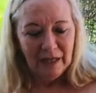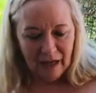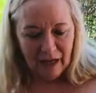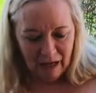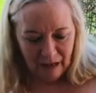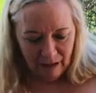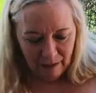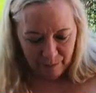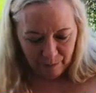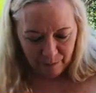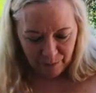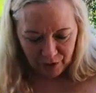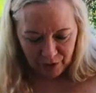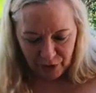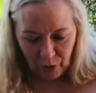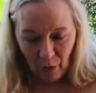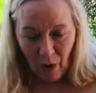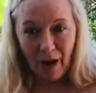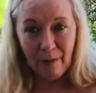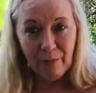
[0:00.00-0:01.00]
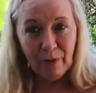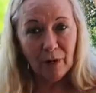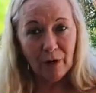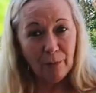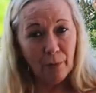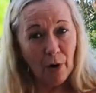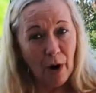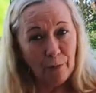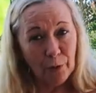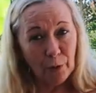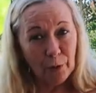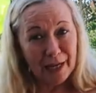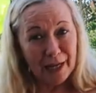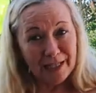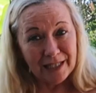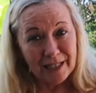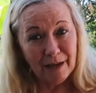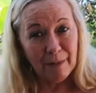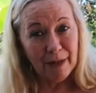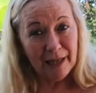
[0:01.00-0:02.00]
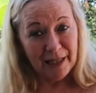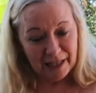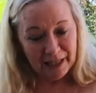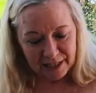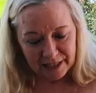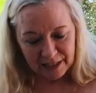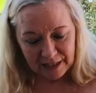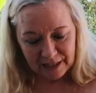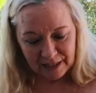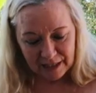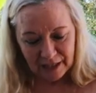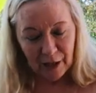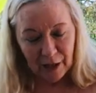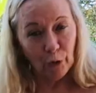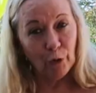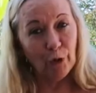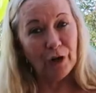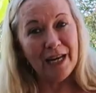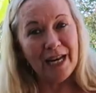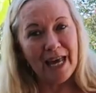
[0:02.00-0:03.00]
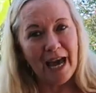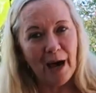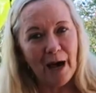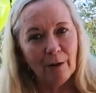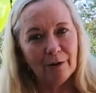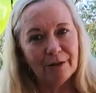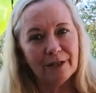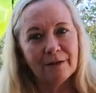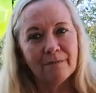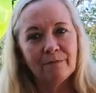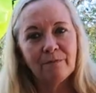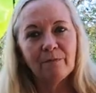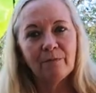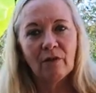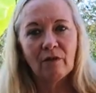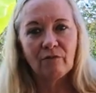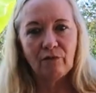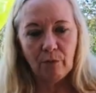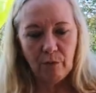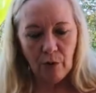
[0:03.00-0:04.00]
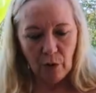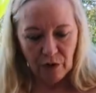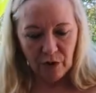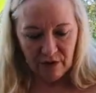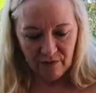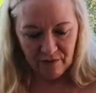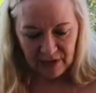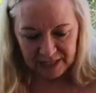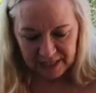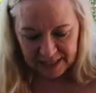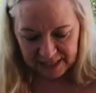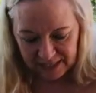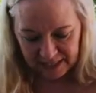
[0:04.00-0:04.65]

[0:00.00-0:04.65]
Um, so I'm gonna propagate some in this little greenhouse for both of us.